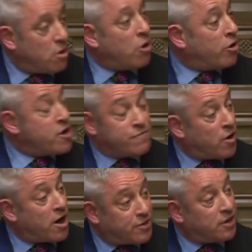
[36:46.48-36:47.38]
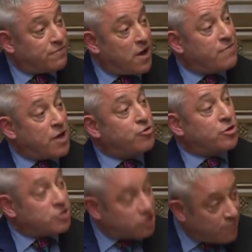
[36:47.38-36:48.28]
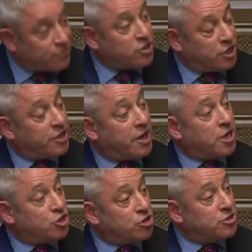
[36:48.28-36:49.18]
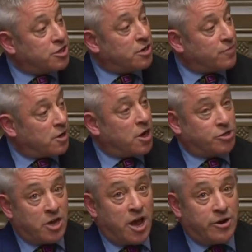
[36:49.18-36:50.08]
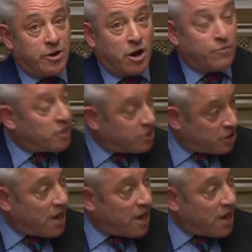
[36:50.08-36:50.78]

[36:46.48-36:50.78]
on over, I think, 570 occasions over the last 9.5 years,